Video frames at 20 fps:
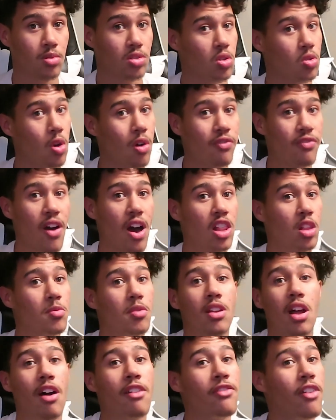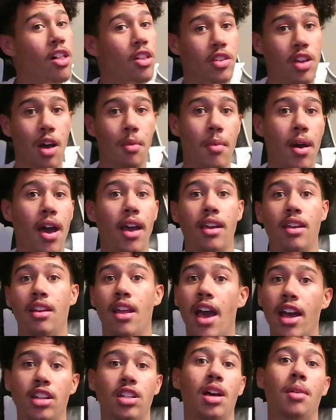So go follow me and I'll follow y'all back and
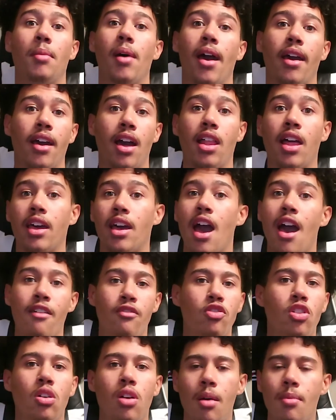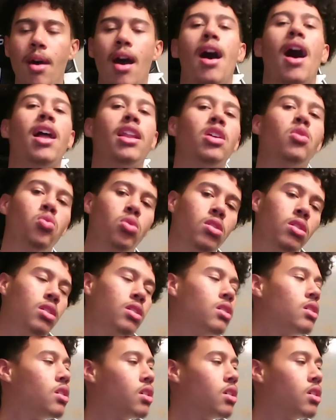add y'all back. I'm not Hollywood.